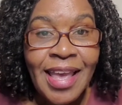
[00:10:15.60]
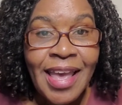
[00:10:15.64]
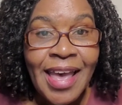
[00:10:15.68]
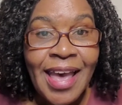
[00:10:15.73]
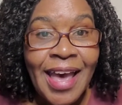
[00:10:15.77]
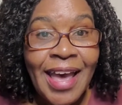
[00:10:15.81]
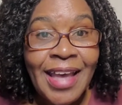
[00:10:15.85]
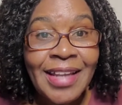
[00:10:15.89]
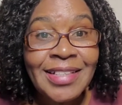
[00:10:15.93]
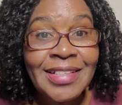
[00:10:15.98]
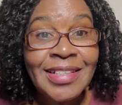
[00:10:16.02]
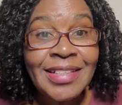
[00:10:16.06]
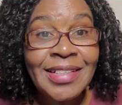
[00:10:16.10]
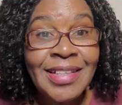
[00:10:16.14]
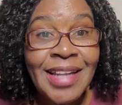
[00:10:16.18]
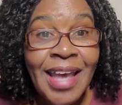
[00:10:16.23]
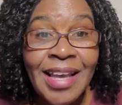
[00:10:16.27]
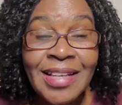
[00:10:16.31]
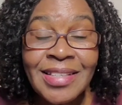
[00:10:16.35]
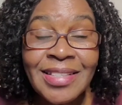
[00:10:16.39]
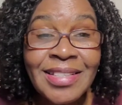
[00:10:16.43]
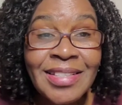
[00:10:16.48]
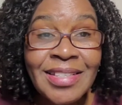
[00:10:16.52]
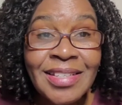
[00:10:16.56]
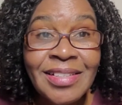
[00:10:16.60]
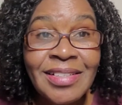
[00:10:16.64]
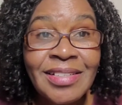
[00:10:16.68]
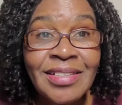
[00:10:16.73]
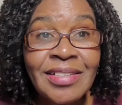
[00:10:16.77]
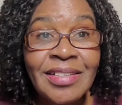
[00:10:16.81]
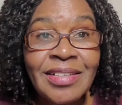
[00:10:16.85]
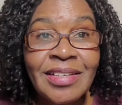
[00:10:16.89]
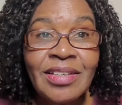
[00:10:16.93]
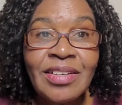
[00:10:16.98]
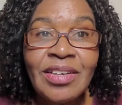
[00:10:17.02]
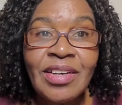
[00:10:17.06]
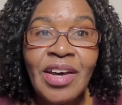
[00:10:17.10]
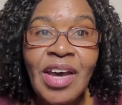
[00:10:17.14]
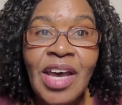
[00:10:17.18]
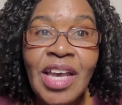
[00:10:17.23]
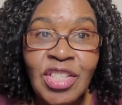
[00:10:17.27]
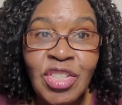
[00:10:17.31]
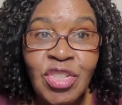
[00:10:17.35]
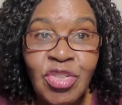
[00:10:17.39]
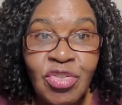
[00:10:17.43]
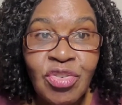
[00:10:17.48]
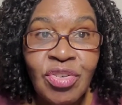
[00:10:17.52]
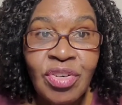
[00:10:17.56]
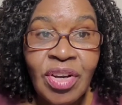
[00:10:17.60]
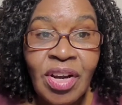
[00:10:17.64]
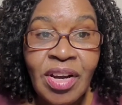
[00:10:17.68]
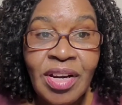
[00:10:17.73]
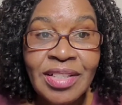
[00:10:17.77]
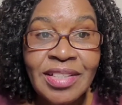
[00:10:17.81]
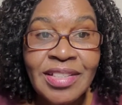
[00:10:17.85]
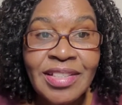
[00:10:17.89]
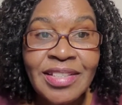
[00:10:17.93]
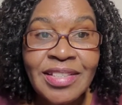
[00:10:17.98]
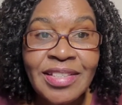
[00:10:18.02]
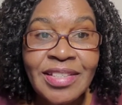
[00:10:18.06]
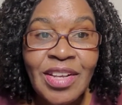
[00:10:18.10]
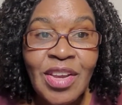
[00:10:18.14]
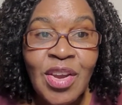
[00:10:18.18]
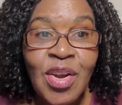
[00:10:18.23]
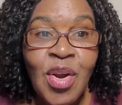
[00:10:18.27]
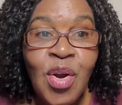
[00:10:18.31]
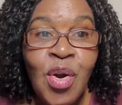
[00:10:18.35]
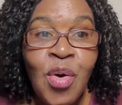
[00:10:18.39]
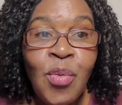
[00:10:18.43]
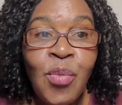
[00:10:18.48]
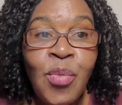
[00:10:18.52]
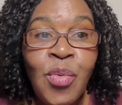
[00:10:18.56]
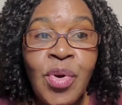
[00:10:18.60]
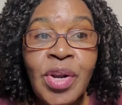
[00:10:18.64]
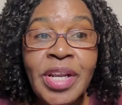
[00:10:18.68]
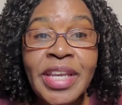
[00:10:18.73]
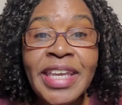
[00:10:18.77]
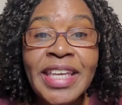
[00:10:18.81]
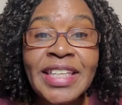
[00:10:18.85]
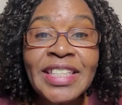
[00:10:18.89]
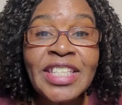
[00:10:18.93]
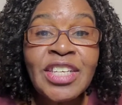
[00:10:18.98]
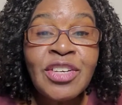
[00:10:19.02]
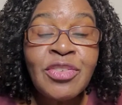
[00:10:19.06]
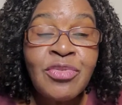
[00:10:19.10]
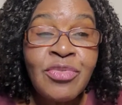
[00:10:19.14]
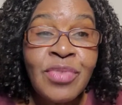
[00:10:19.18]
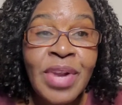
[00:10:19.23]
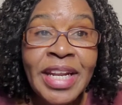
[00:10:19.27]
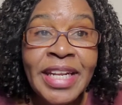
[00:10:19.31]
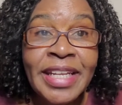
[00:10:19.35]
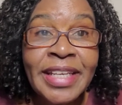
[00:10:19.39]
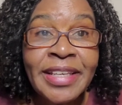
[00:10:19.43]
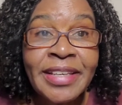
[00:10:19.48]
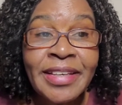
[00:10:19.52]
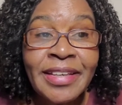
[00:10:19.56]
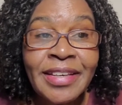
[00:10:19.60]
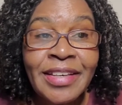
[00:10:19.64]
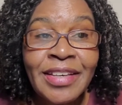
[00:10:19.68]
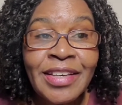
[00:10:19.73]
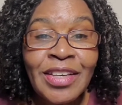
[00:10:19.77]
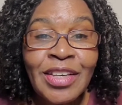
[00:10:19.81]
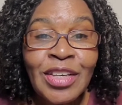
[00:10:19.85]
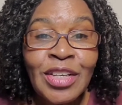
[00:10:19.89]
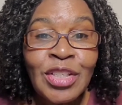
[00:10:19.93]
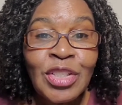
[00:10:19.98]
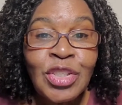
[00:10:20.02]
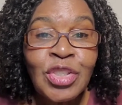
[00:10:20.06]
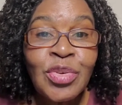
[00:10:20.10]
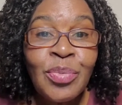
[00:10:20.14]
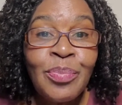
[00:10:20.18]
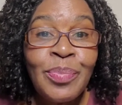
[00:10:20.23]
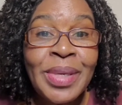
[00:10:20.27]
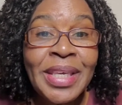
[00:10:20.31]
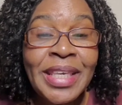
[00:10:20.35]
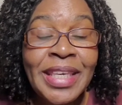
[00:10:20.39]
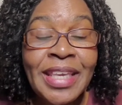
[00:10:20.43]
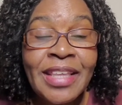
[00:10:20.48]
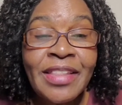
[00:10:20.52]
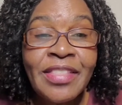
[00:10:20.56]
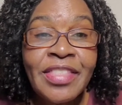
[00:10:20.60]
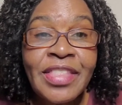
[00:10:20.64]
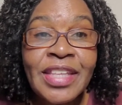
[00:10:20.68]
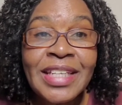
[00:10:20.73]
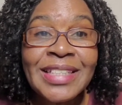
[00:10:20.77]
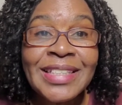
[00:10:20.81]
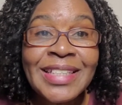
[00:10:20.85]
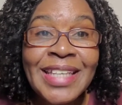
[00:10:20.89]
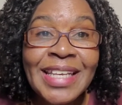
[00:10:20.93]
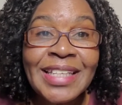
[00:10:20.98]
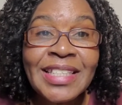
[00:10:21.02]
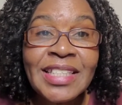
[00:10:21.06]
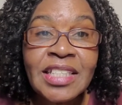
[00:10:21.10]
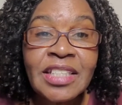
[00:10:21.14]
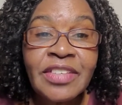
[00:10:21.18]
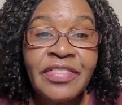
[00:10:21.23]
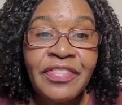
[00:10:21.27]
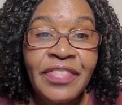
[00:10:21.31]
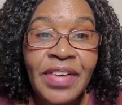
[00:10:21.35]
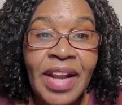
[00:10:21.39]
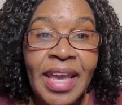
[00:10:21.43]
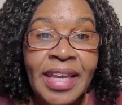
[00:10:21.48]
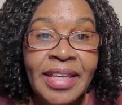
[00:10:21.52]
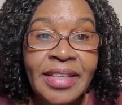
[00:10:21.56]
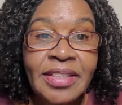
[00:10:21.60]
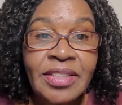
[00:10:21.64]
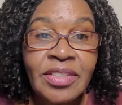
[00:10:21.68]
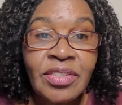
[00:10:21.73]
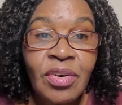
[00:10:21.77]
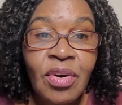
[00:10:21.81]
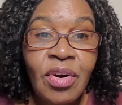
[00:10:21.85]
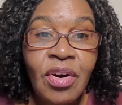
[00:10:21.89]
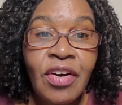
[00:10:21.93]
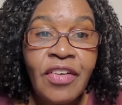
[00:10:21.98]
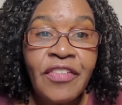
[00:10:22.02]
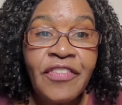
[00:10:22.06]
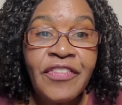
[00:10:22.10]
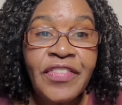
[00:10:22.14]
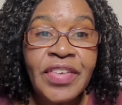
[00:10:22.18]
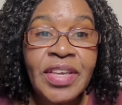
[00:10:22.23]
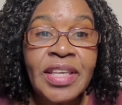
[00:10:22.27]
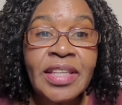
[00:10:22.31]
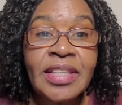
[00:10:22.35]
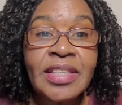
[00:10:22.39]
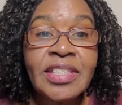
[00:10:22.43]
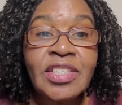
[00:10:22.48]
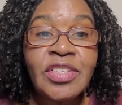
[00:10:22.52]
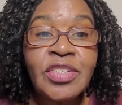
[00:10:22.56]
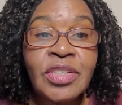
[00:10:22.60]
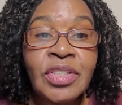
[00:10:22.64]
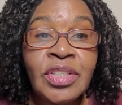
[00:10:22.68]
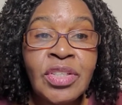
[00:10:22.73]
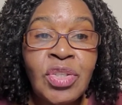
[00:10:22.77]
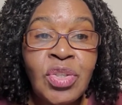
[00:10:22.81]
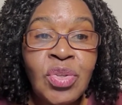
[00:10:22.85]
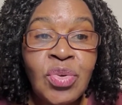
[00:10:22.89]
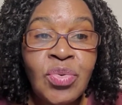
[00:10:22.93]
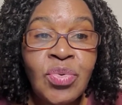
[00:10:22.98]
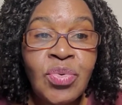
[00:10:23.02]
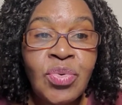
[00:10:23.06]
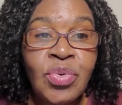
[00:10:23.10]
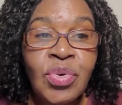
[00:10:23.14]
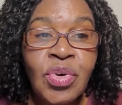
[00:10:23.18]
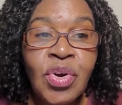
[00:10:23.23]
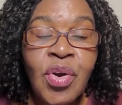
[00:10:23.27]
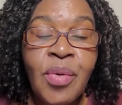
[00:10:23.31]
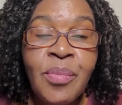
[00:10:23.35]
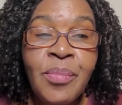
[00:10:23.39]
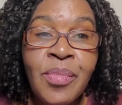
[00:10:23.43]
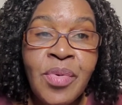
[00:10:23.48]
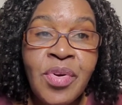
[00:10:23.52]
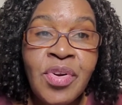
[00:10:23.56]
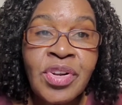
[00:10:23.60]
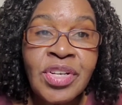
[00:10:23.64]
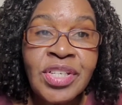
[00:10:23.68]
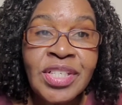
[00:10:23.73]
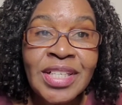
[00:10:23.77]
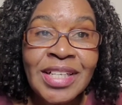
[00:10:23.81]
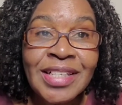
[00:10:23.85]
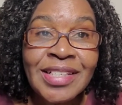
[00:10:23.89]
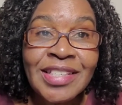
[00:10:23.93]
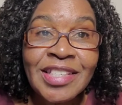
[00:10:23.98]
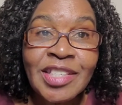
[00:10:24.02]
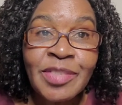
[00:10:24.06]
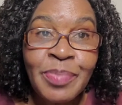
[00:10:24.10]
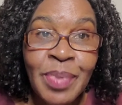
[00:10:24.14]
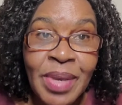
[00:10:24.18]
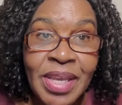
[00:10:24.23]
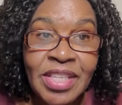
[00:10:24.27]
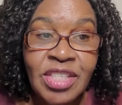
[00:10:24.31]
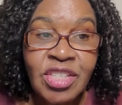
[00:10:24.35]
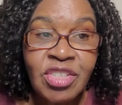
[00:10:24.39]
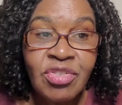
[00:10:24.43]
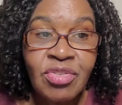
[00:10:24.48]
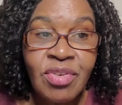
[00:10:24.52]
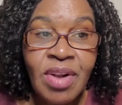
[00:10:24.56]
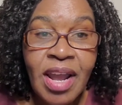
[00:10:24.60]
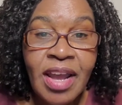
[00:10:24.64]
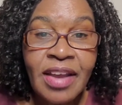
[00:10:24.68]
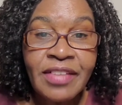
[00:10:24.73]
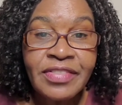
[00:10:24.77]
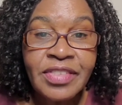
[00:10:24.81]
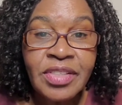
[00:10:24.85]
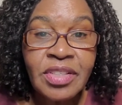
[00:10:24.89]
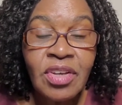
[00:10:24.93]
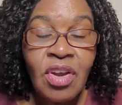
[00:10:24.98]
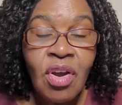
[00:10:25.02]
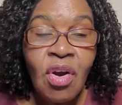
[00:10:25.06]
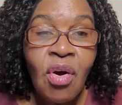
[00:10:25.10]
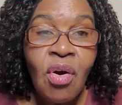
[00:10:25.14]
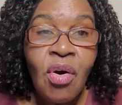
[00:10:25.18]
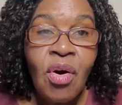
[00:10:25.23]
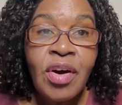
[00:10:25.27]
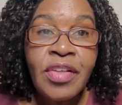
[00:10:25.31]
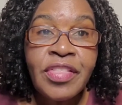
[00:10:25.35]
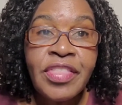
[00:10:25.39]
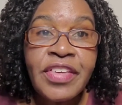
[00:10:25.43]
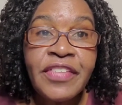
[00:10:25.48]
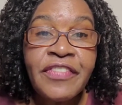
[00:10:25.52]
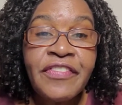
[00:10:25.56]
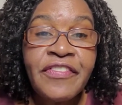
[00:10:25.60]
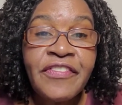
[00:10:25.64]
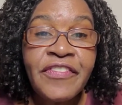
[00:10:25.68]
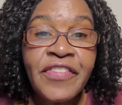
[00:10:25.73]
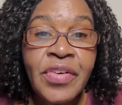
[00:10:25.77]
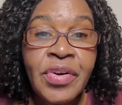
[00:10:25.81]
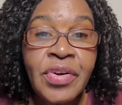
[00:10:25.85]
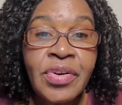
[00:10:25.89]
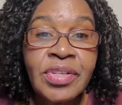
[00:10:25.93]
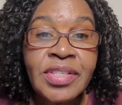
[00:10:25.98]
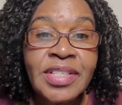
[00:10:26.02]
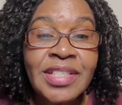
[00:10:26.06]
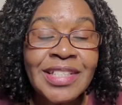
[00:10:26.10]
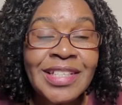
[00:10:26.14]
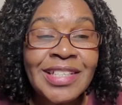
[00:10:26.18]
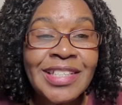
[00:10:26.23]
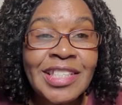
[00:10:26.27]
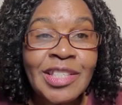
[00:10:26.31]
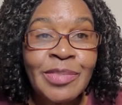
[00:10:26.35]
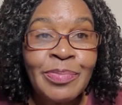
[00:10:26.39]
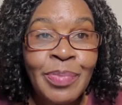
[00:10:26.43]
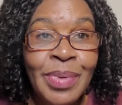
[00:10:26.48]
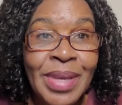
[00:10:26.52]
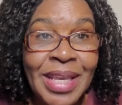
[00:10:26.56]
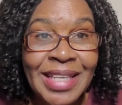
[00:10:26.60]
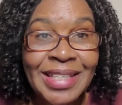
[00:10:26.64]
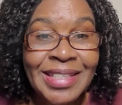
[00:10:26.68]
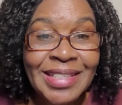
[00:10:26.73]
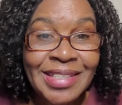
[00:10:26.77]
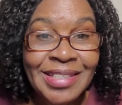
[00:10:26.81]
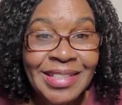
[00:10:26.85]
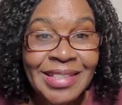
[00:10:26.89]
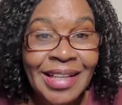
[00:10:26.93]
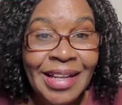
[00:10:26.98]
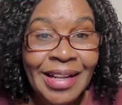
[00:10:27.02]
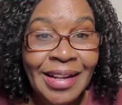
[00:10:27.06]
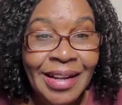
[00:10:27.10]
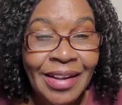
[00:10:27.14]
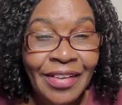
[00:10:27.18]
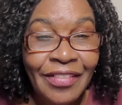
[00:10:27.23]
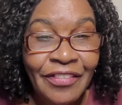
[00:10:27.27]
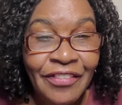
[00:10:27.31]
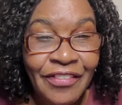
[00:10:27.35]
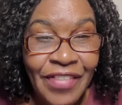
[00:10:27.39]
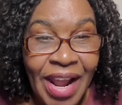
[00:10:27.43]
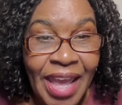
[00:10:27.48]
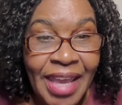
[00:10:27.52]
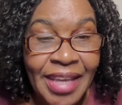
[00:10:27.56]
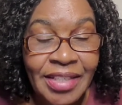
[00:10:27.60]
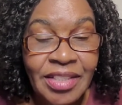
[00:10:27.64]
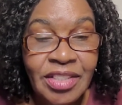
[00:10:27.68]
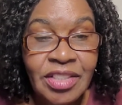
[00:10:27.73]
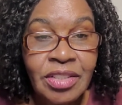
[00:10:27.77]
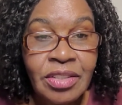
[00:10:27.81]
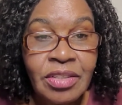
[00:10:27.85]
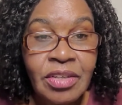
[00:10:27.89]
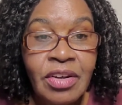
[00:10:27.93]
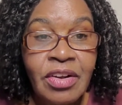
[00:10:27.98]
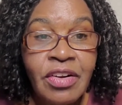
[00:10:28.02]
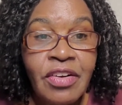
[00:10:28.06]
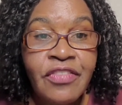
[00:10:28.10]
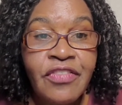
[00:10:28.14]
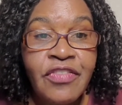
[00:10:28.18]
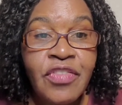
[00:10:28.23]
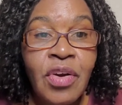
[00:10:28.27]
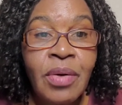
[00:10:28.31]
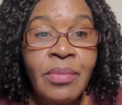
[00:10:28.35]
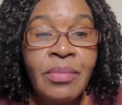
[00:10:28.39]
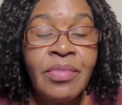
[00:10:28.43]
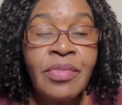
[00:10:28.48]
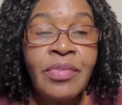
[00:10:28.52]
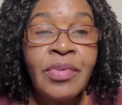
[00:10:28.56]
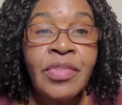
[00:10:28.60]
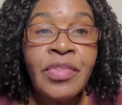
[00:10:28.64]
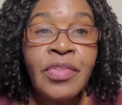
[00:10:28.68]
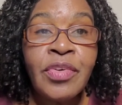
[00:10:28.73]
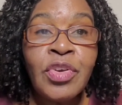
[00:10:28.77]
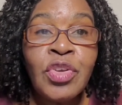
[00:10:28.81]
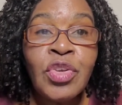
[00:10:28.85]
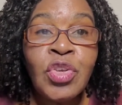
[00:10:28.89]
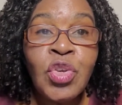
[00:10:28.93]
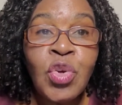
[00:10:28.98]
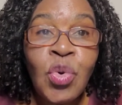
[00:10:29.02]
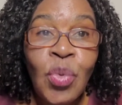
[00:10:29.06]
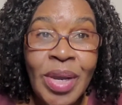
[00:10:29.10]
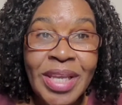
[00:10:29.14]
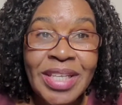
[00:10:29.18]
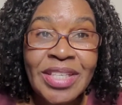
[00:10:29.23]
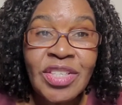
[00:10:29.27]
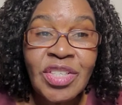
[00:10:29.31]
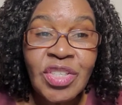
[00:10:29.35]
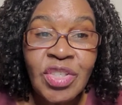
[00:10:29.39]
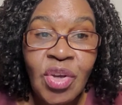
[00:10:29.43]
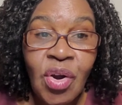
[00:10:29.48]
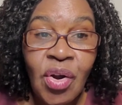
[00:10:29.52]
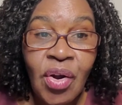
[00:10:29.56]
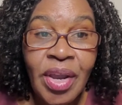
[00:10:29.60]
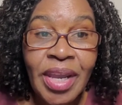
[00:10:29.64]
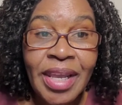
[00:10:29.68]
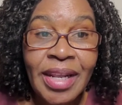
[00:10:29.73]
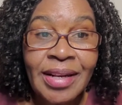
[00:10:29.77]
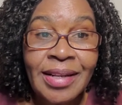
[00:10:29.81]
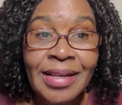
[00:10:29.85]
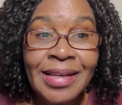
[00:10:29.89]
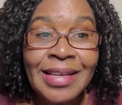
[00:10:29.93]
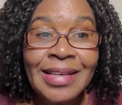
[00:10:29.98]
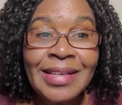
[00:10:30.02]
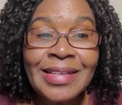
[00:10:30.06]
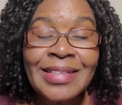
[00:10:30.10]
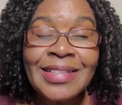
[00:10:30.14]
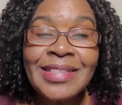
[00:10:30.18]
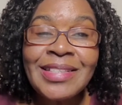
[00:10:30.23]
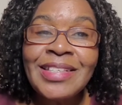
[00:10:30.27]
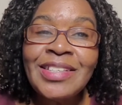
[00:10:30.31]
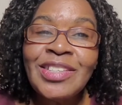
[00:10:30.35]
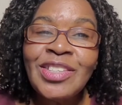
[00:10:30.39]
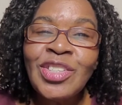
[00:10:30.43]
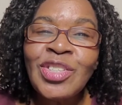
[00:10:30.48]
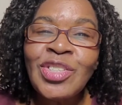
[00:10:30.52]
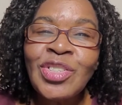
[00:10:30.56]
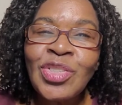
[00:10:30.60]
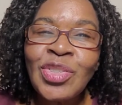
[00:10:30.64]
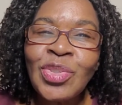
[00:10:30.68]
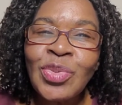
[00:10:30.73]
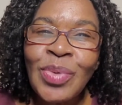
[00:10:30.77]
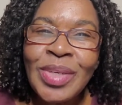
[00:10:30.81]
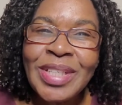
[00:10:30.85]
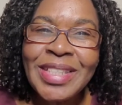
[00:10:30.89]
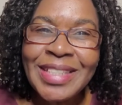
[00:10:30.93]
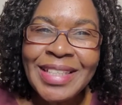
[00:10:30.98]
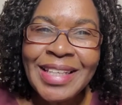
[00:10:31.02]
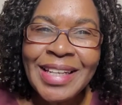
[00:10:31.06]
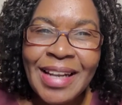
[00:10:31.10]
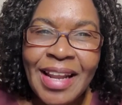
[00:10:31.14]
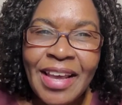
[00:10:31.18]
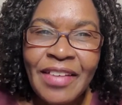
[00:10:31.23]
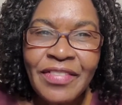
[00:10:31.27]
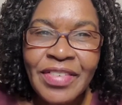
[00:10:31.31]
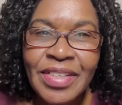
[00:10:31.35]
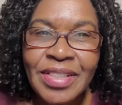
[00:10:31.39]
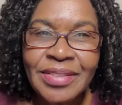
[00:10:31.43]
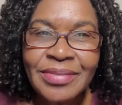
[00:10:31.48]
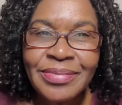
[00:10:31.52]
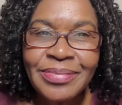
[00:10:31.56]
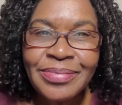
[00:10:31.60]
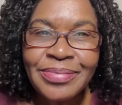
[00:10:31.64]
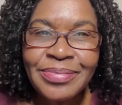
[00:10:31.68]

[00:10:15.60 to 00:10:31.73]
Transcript: and NASA astronauts were getting ready to begin the test flight of its new commercial spacecraft on the first space flight from US soil since 2011.